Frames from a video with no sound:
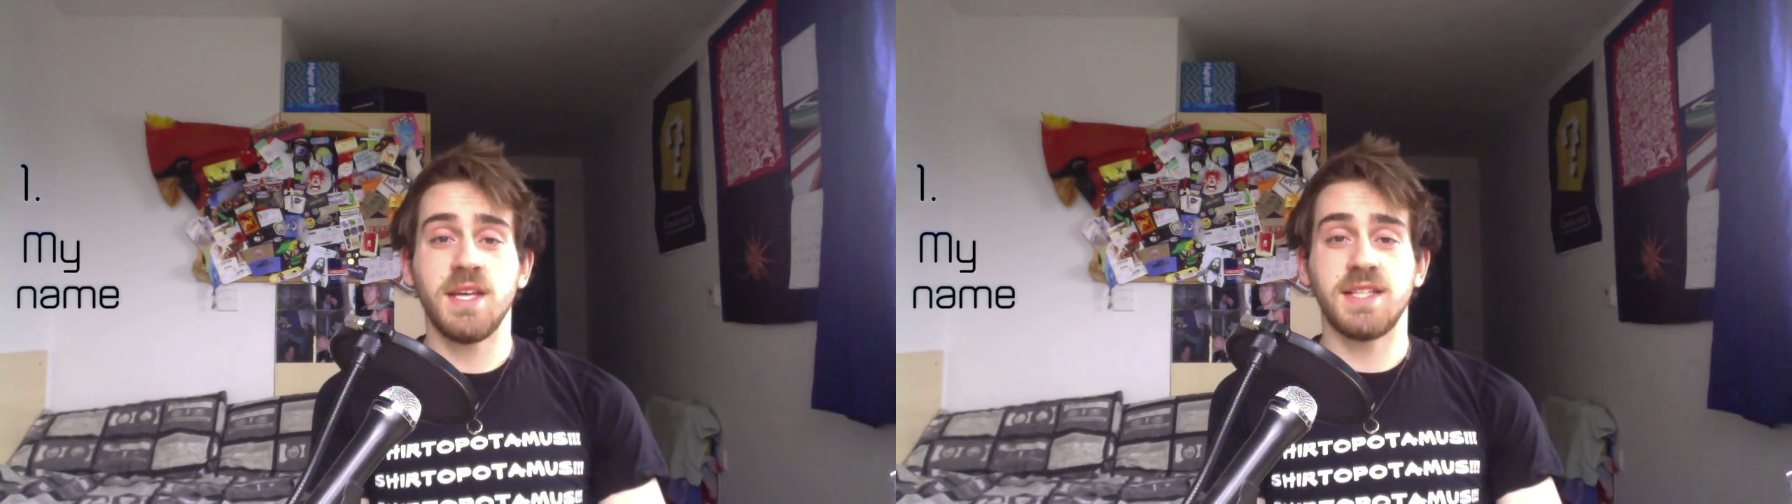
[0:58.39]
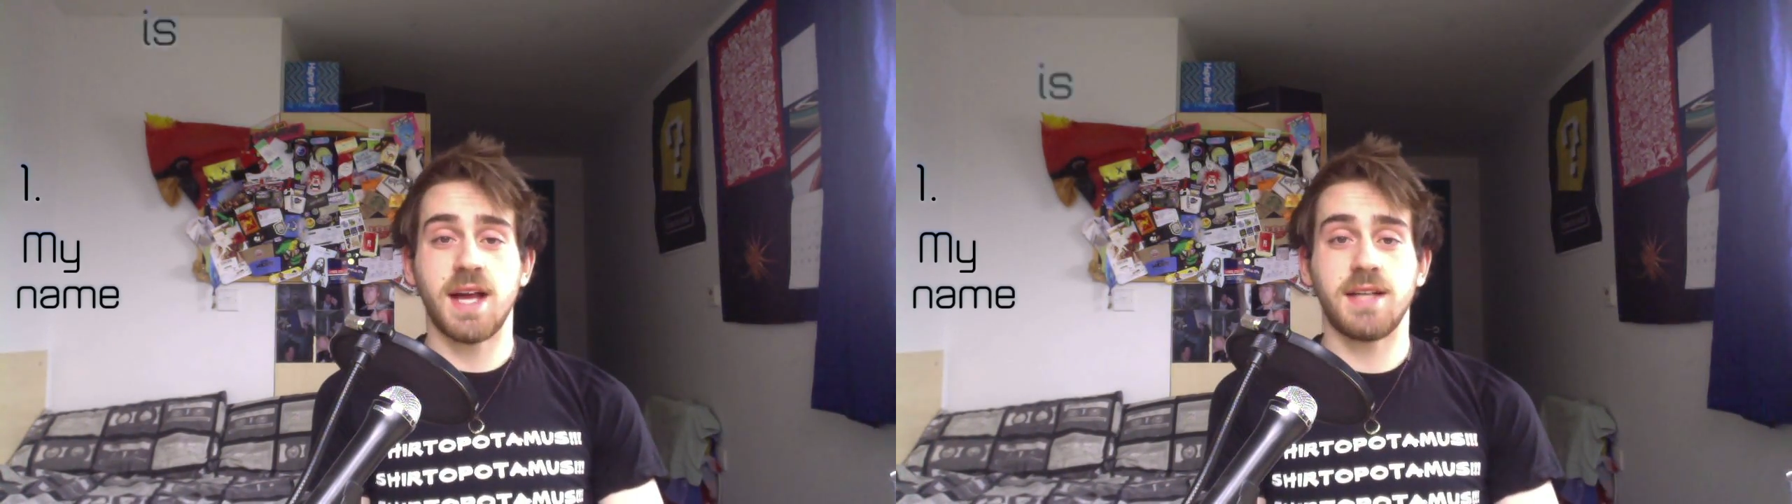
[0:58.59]

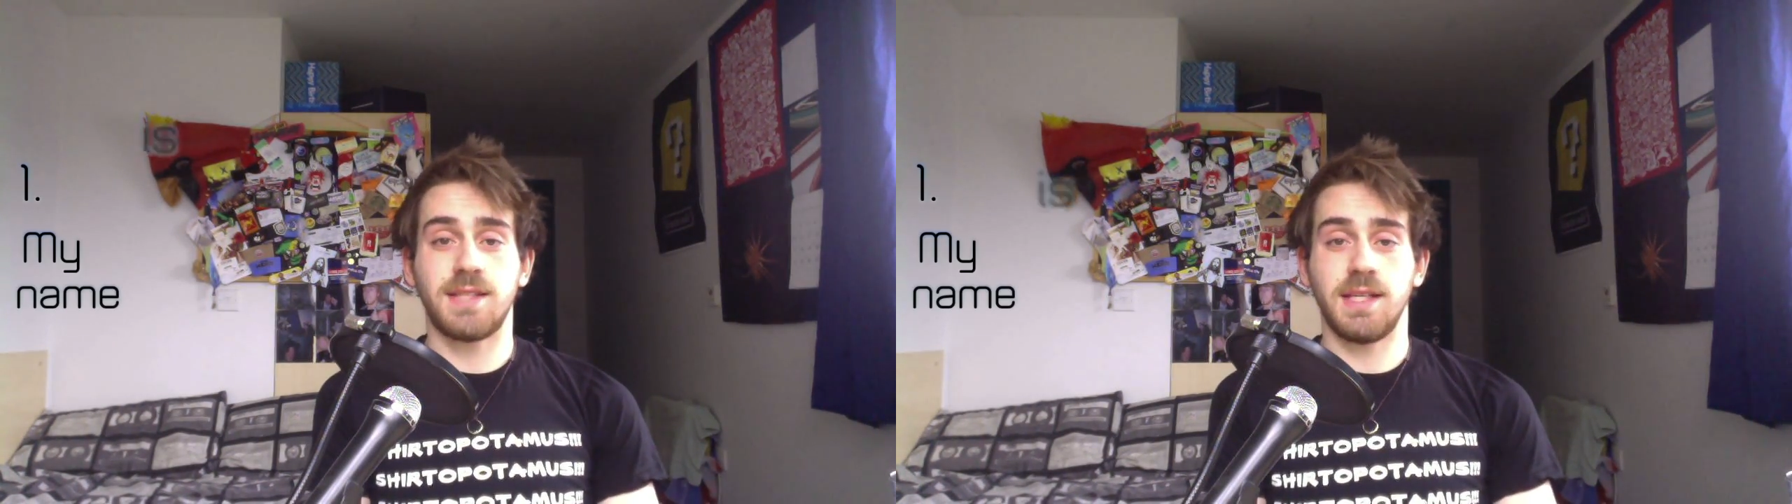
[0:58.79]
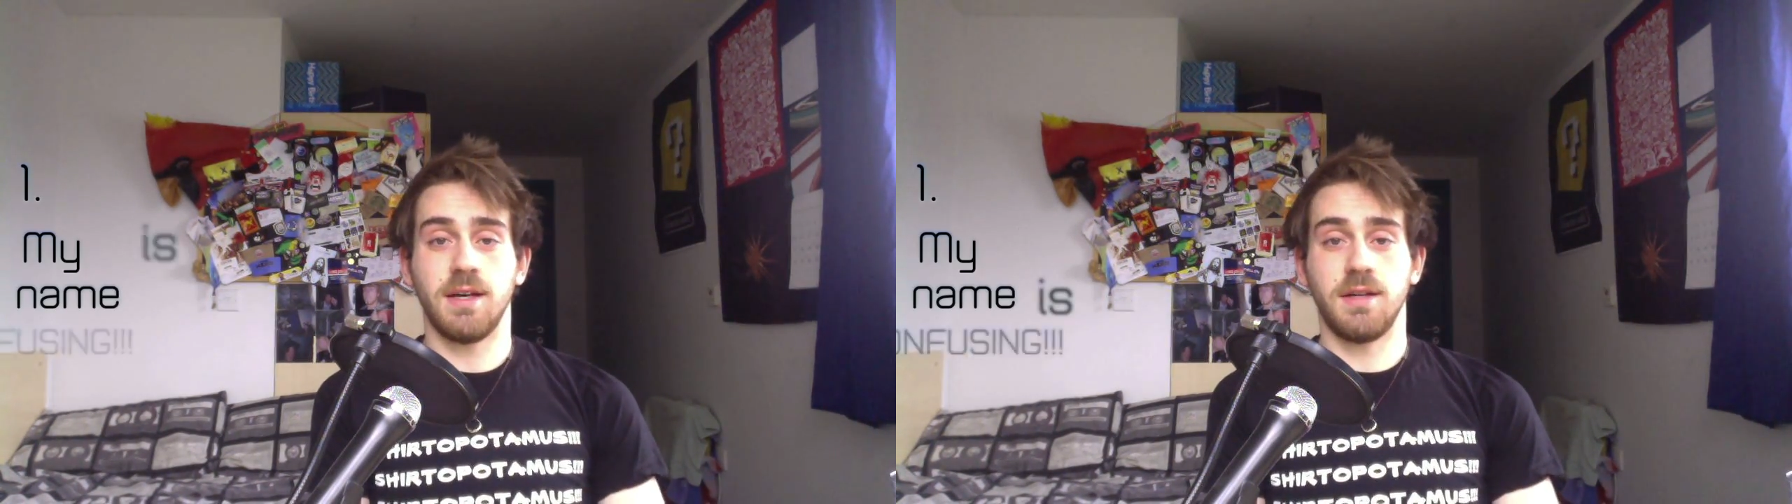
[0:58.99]
is
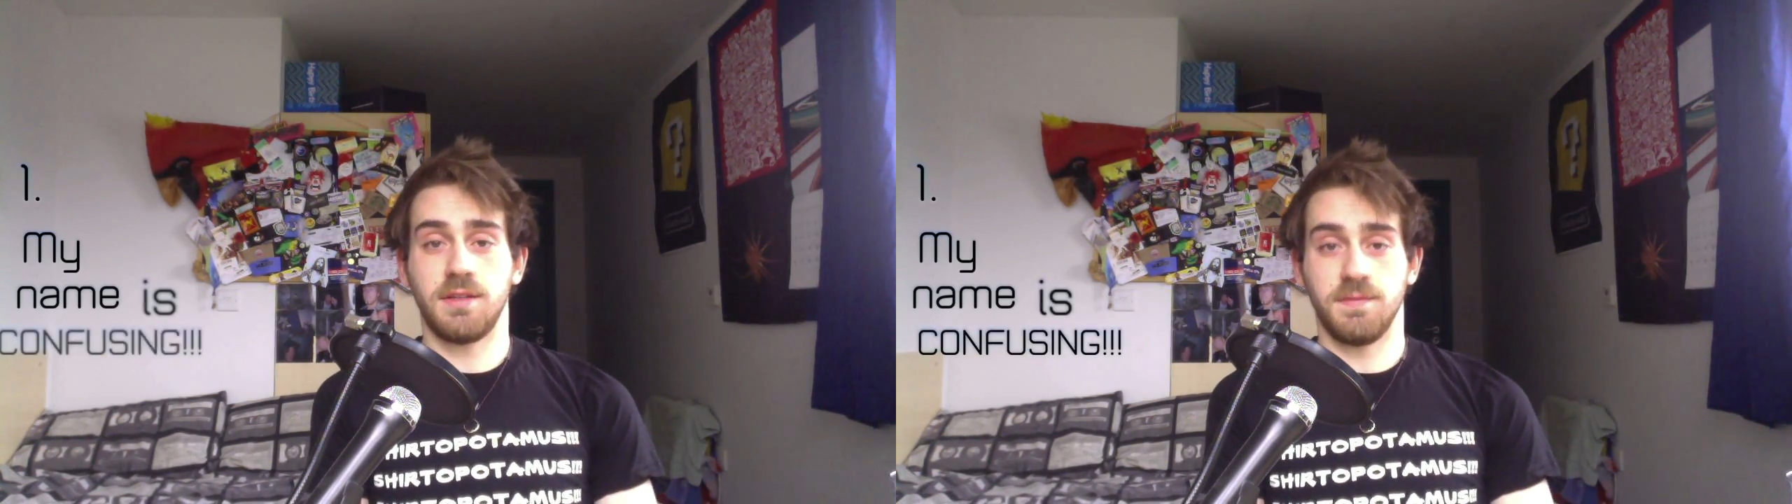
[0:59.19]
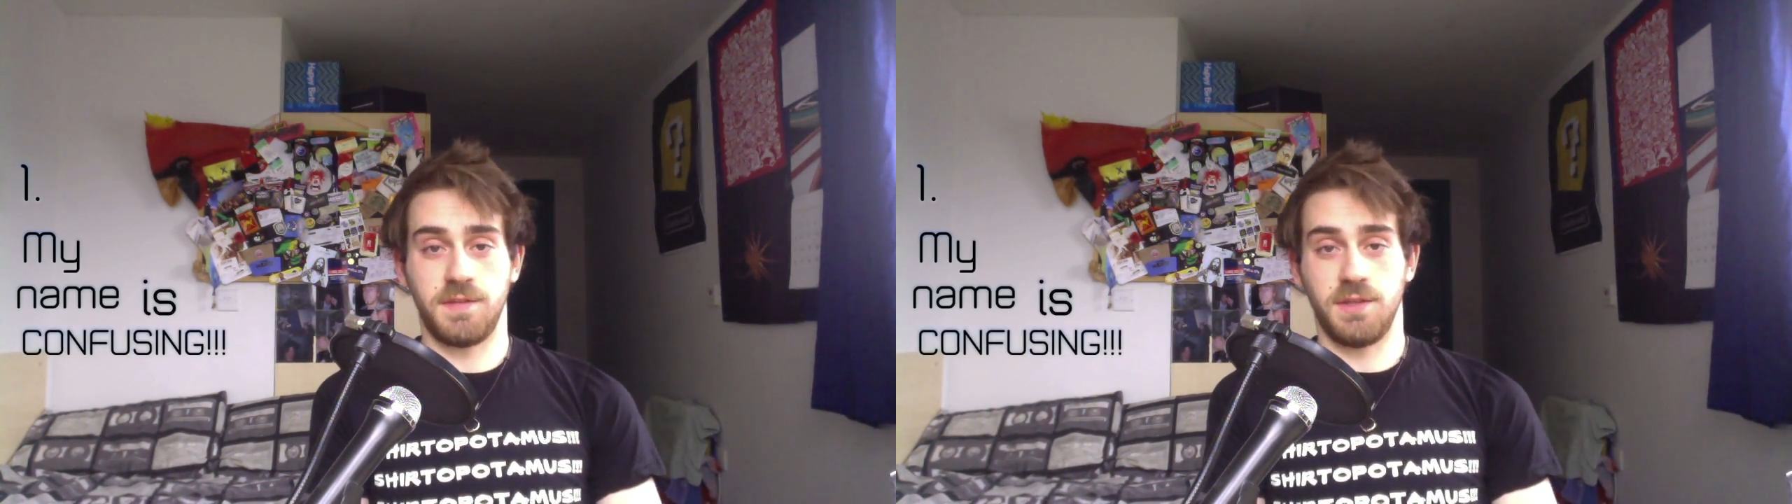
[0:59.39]
actually kind
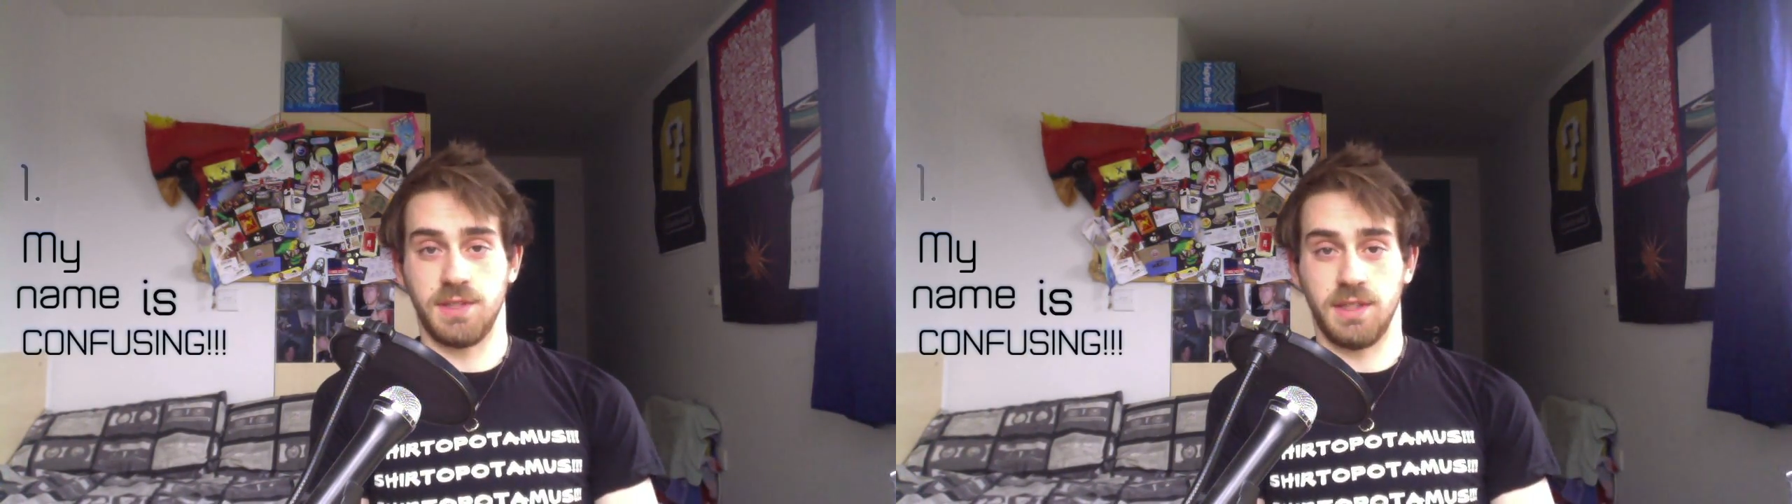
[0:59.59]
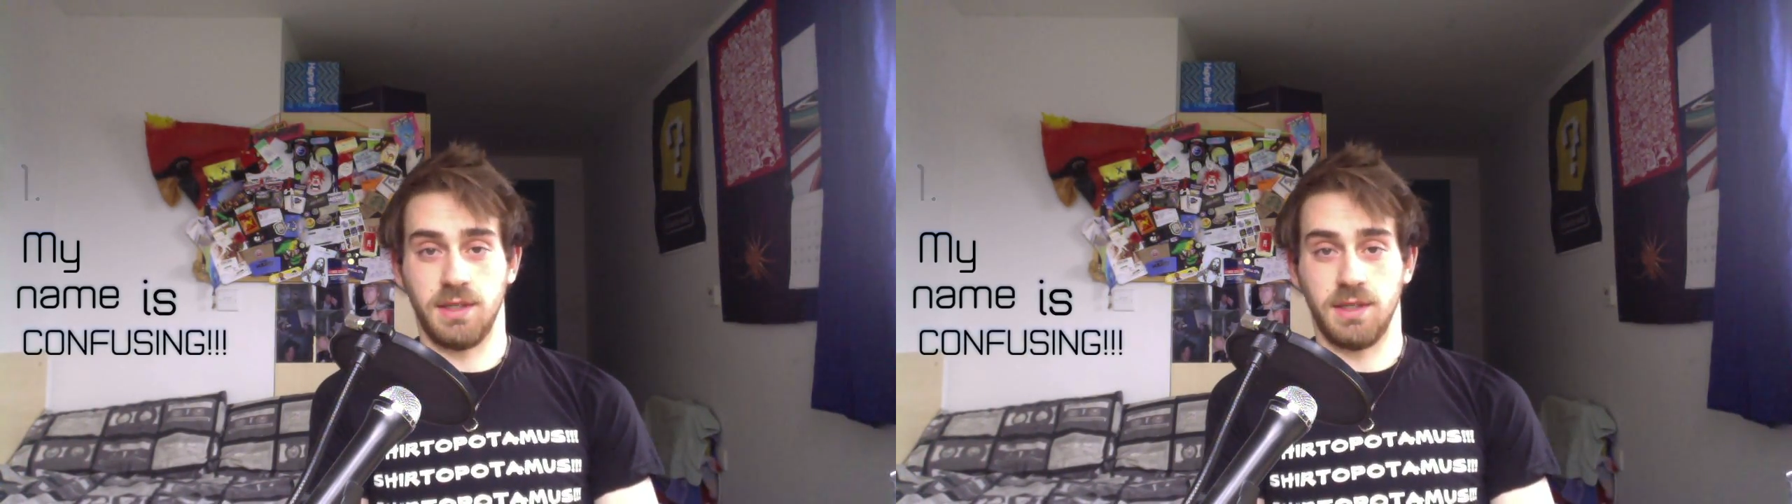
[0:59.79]
of confusing.